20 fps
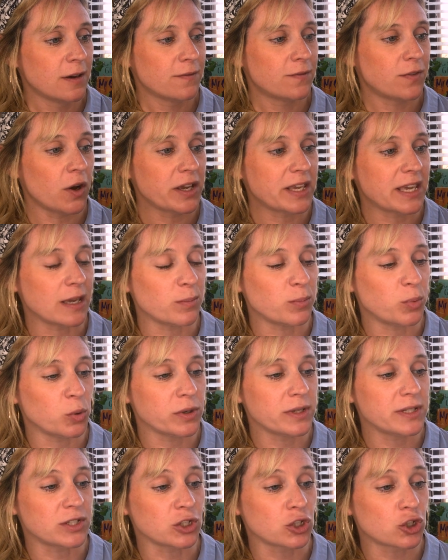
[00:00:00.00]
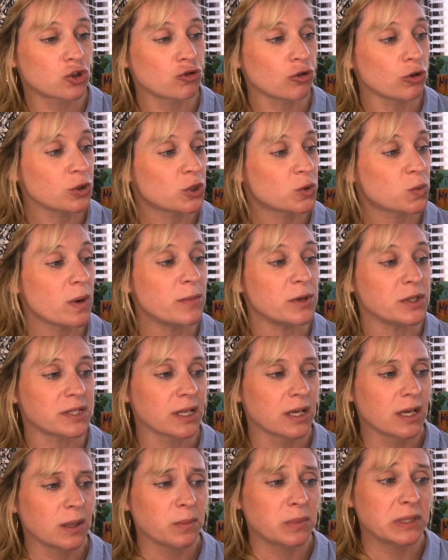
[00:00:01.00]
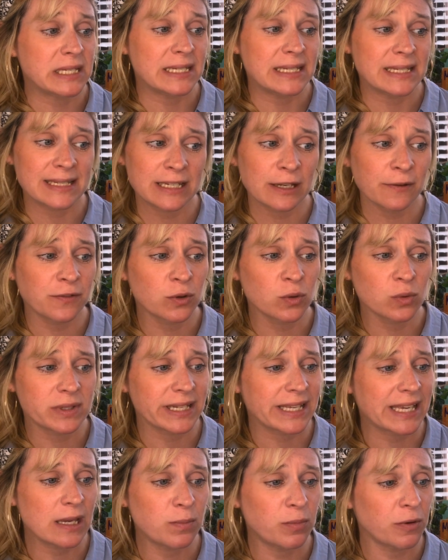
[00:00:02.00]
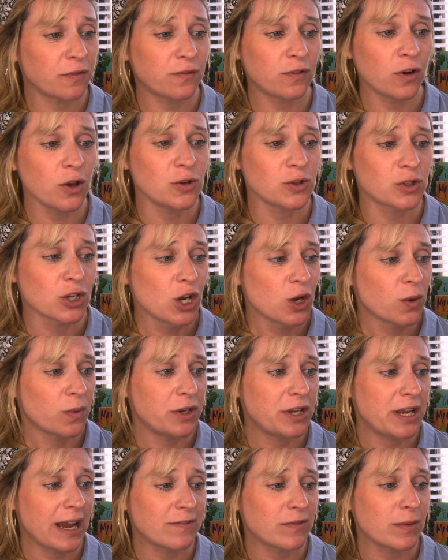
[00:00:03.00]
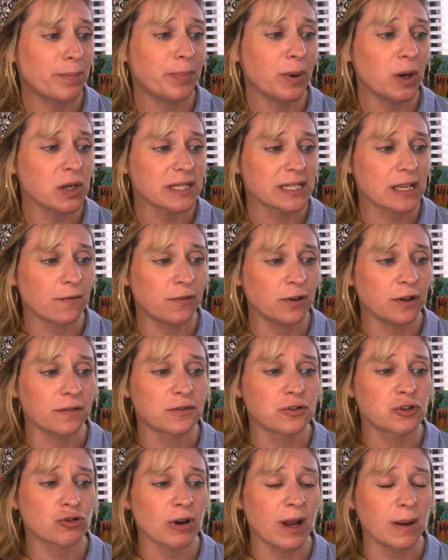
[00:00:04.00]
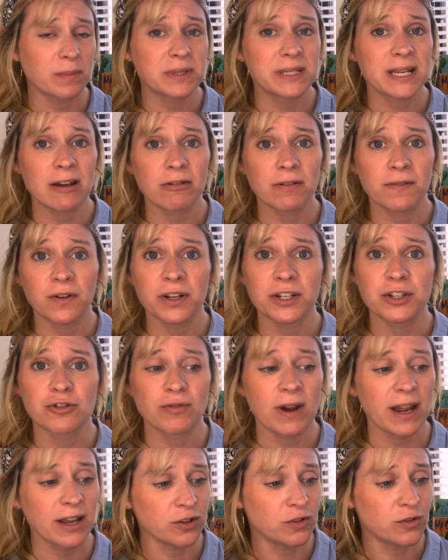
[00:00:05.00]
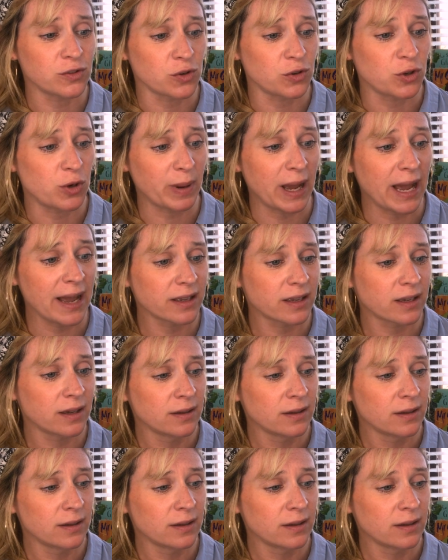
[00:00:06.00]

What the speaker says: Viking boys are strong swimmers, but it is difficult to keep afloat when you have a basket full of trapped, terrified dragons on your back.